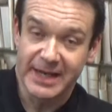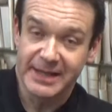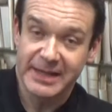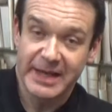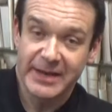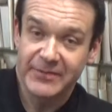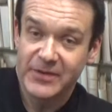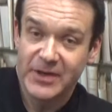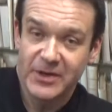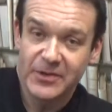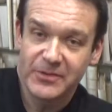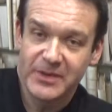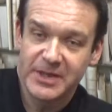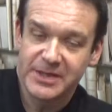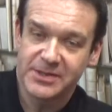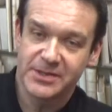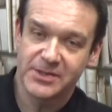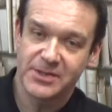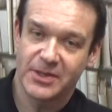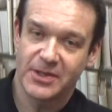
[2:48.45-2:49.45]
and they have no
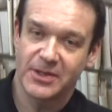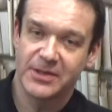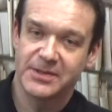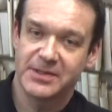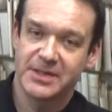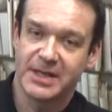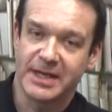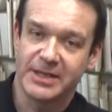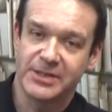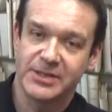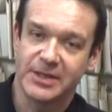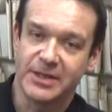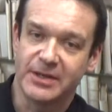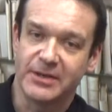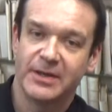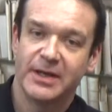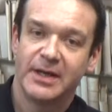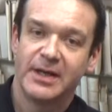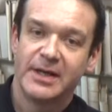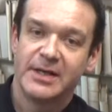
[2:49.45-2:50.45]
reason to contact you.
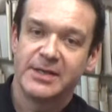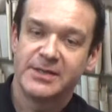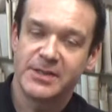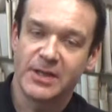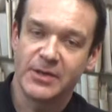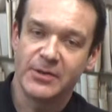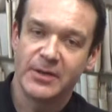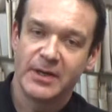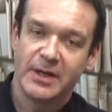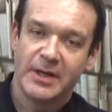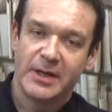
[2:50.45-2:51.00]
So